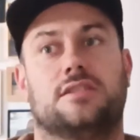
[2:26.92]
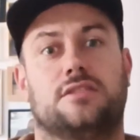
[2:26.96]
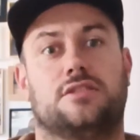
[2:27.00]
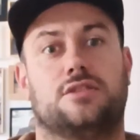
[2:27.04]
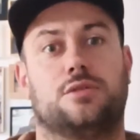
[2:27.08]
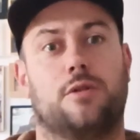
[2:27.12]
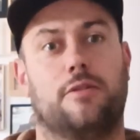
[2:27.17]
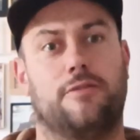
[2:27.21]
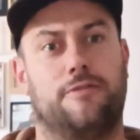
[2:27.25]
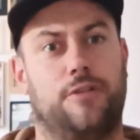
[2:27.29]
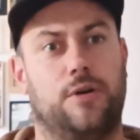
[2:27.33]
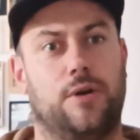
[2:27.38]
to
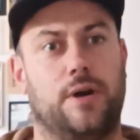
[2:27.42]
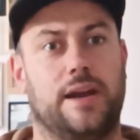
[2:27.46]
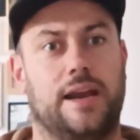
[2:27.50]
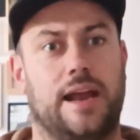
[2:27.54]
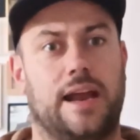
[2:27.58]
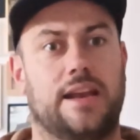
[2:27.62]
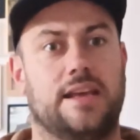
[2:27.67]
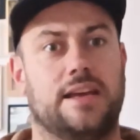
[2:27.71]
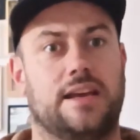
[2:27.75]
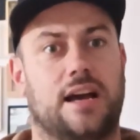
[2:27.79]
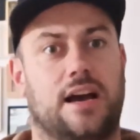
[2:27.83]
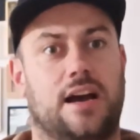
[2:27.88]
avoid
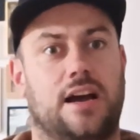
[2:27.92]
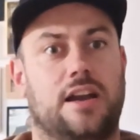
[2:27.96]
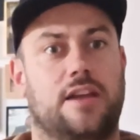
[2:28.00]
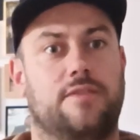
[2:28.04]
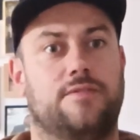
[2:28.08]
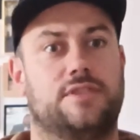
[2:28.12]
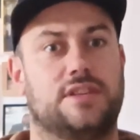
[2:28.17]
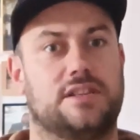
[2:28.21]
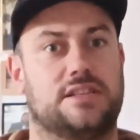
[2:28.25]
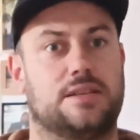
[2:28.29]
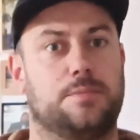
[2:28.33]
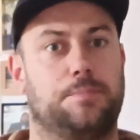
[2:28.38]
any kind of
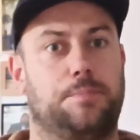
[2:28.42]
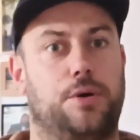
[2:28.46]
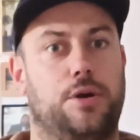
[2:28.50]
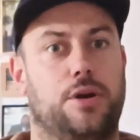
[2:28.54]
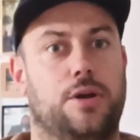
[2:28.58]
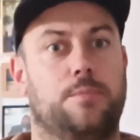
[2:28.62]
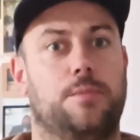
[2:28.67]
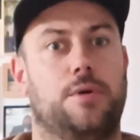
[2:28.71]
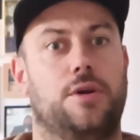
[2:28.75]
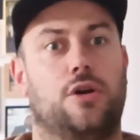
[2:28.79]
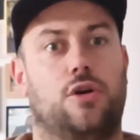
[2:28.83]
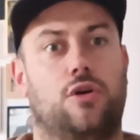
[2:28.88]

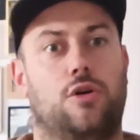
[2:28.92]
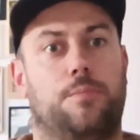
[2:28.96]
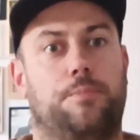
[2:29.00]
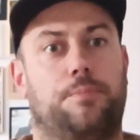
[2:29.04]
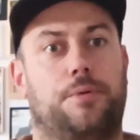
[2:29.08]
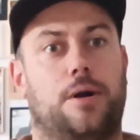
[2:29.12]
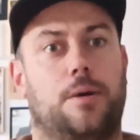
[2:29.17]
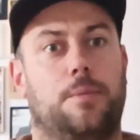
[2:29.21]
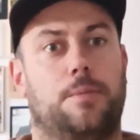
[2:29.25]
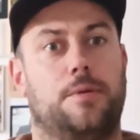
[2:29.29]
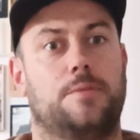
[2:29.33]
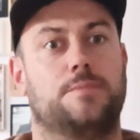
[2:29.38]
disappointment or
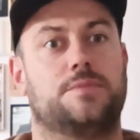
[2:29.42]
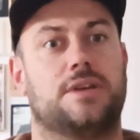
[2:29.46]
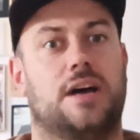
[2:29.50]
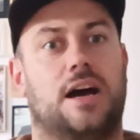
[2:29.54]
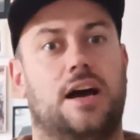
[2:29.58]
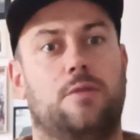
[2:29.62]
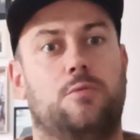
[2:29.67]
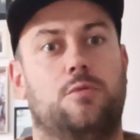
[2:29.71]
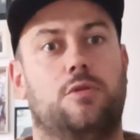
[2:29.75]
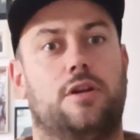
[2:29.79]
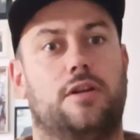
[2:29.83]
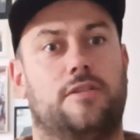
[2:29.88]
problems, I
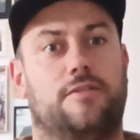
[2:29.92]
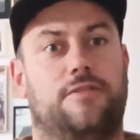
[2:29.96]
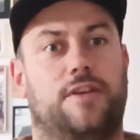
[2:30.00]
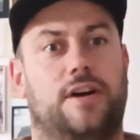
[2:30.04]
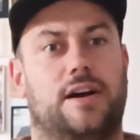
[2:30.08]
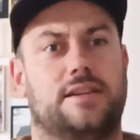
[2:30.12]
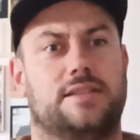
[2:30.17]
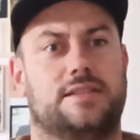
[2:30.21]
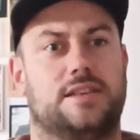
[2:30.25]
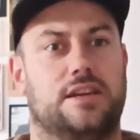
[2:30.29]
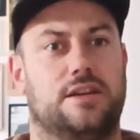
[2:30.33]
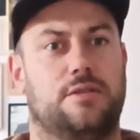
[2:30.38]
would
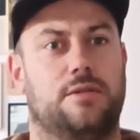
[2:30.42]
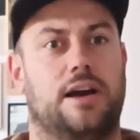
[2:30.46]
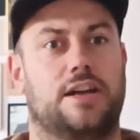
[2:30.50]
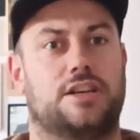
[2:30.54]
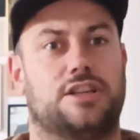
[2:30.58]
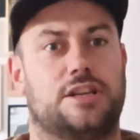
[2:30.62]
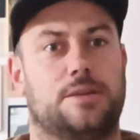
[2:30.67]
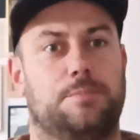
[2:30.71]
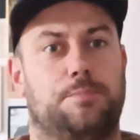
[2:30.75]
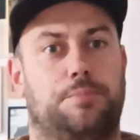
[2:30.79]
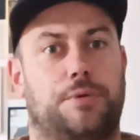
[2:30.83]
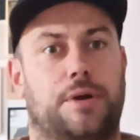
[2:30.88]
advise that you
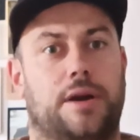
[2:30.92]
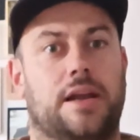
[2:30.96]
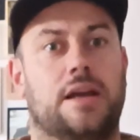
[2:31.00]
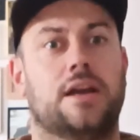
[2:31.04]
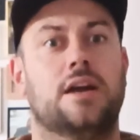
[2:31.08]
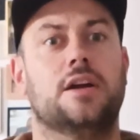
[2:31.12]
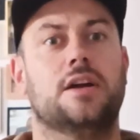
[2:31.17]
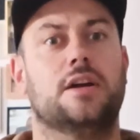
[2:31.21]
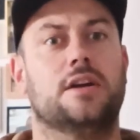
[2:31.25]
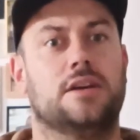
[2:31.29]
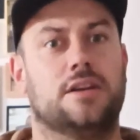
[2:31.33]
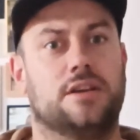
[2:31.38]
actually bring
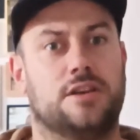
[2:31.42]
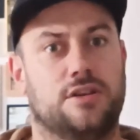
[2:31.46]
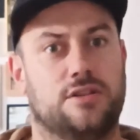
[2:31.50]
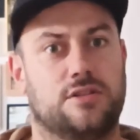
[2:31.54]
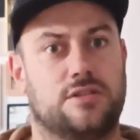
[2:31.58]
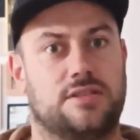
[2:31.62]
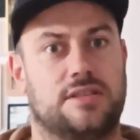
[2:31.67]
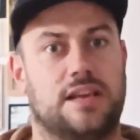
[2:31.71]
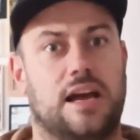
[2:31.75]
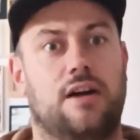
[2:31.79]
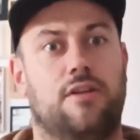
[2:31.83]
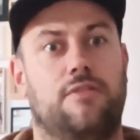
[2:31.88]

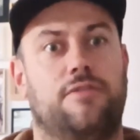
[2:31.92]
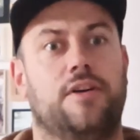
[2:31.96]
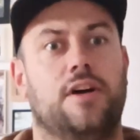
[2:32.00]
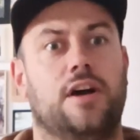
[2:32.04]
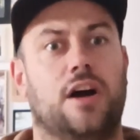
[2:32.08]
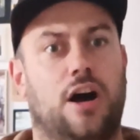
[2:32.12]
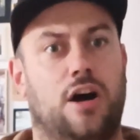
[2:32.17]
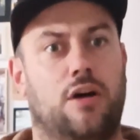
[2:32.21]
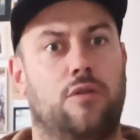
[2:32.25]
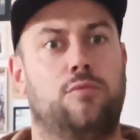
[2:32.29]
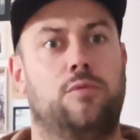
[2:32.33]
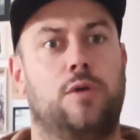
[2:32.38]
yourself
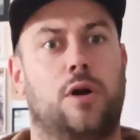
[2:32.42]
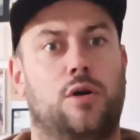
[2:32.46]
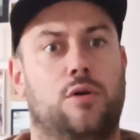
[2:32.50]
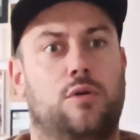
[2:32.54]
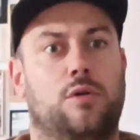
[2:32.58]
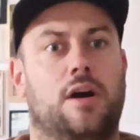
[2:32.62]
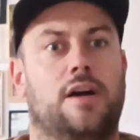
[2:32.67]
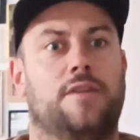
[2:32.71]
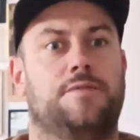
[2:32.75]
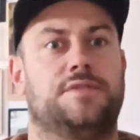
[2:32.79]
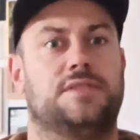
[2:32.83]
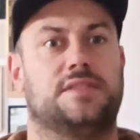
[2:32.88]
a roll
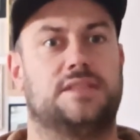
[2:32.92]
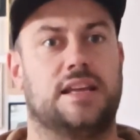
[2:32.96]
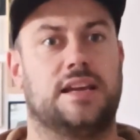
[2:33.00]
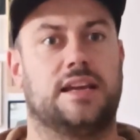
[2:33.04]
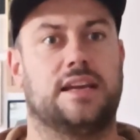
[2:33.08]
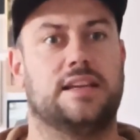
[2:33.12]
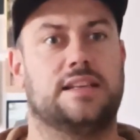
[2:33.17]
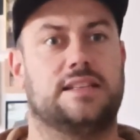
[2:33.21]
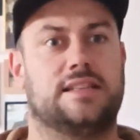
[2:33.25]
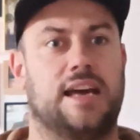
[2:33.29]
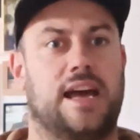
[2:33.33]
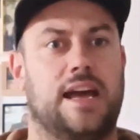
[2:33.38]
of sticky
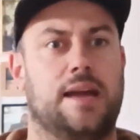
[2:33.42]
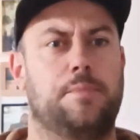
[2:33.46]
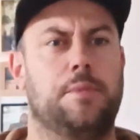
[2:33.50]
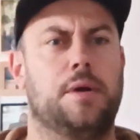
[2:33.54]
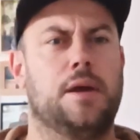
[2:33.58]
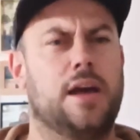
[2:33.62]
tape